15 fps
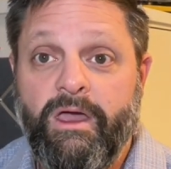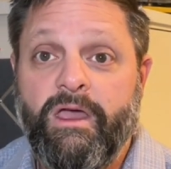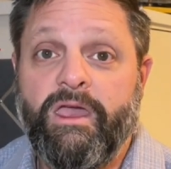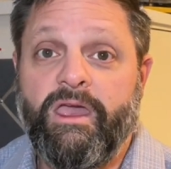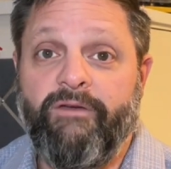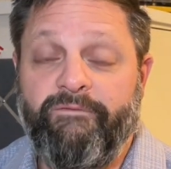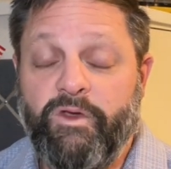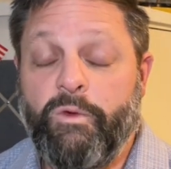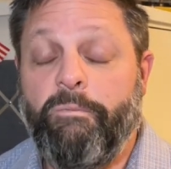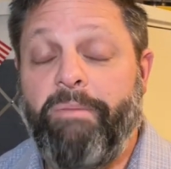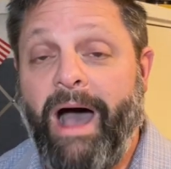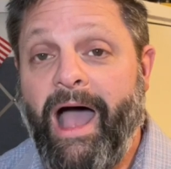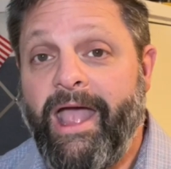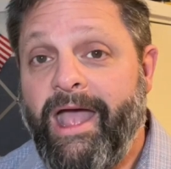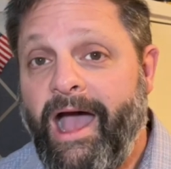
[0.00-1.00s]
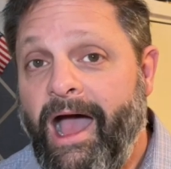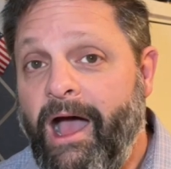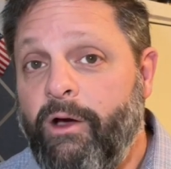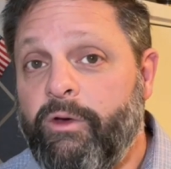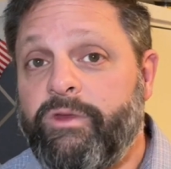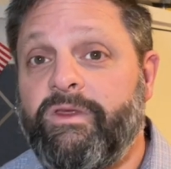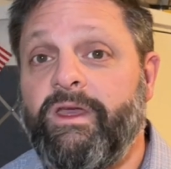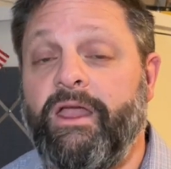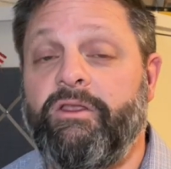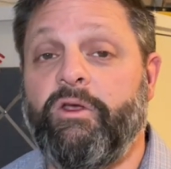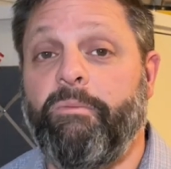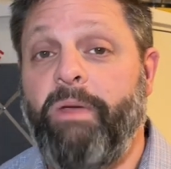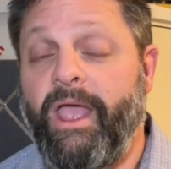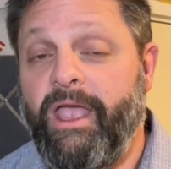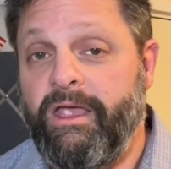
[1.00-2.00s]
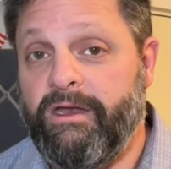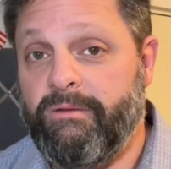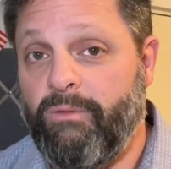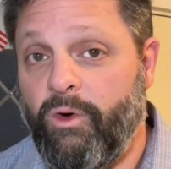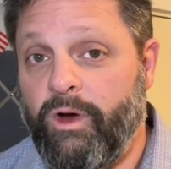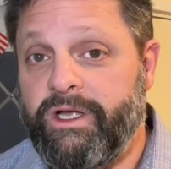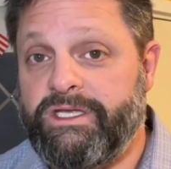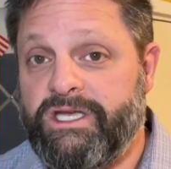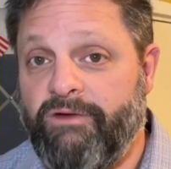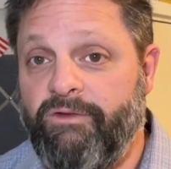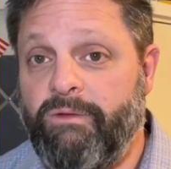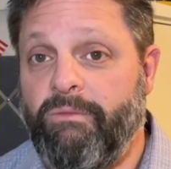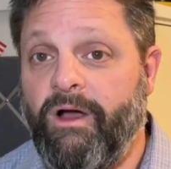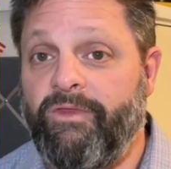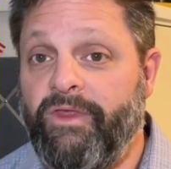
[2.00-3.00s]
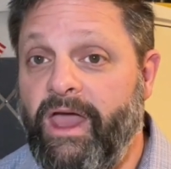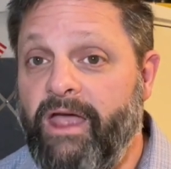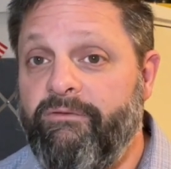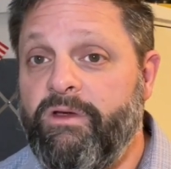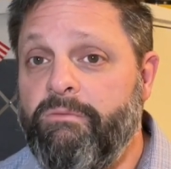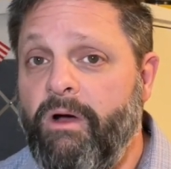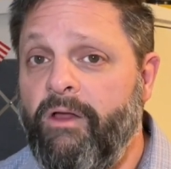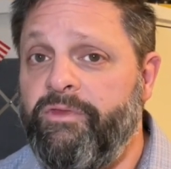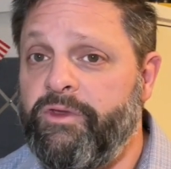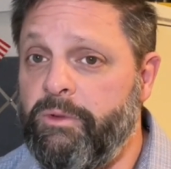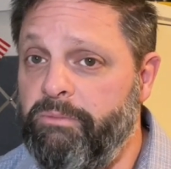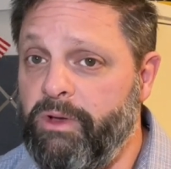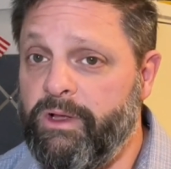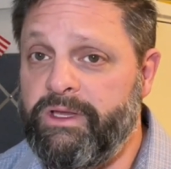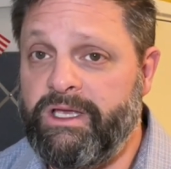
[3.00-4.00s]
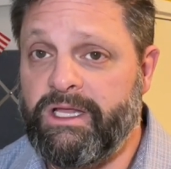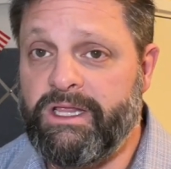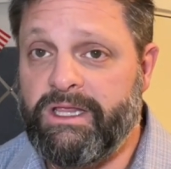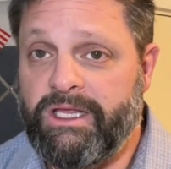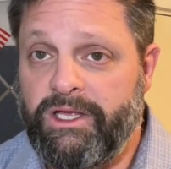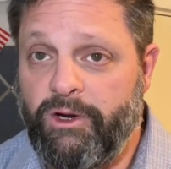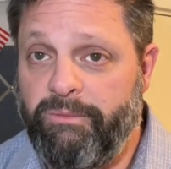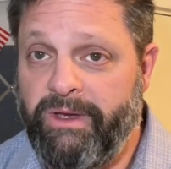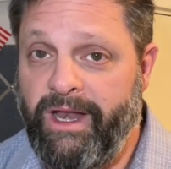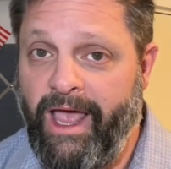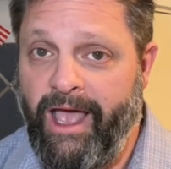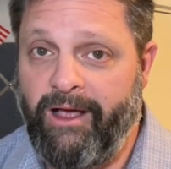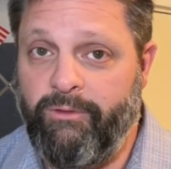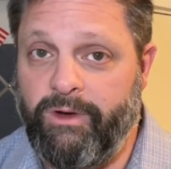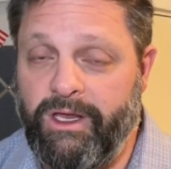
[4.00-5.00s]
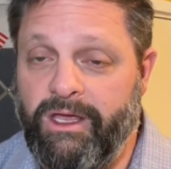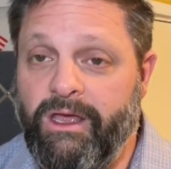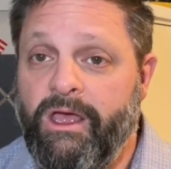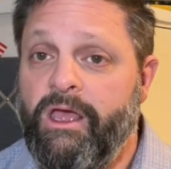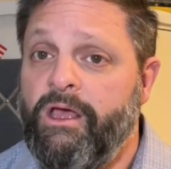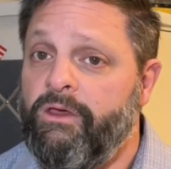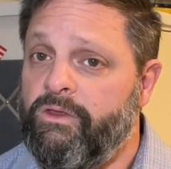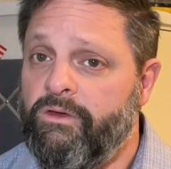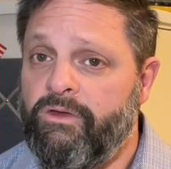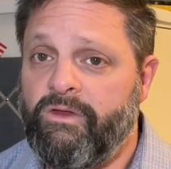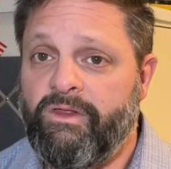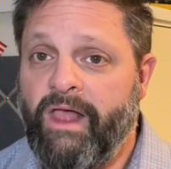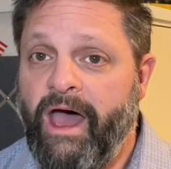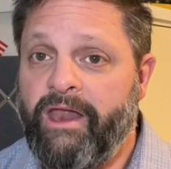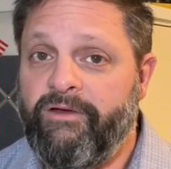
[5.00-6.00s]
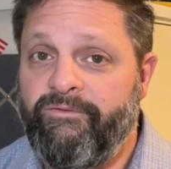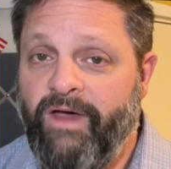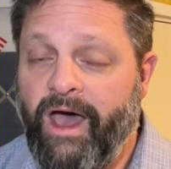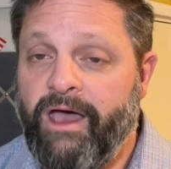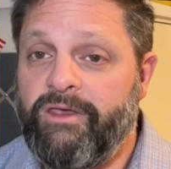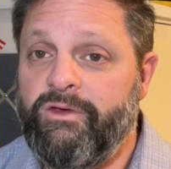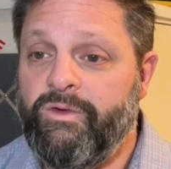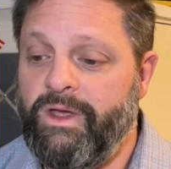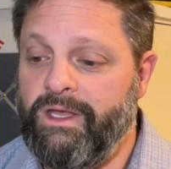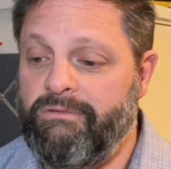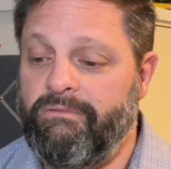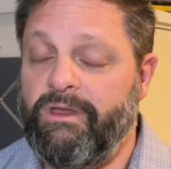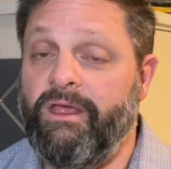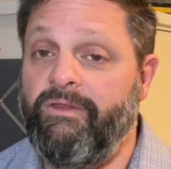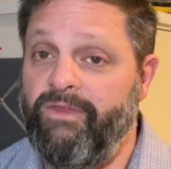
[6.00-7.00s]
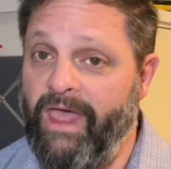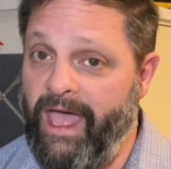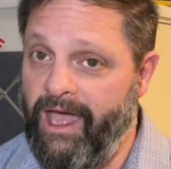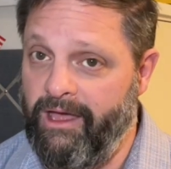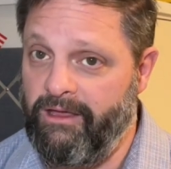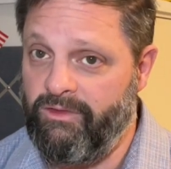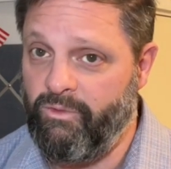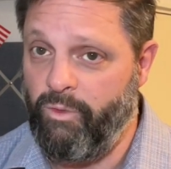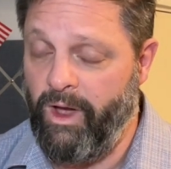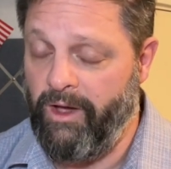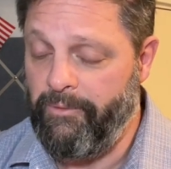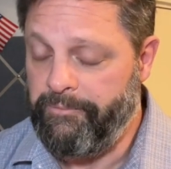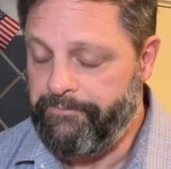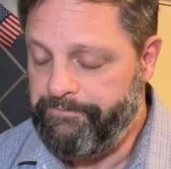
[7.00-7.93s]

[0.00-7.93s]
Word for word: If you buy a house and you're paying a mortgage every month, every month you're building a little bit of equity. So there's a lot of value in, in that as well.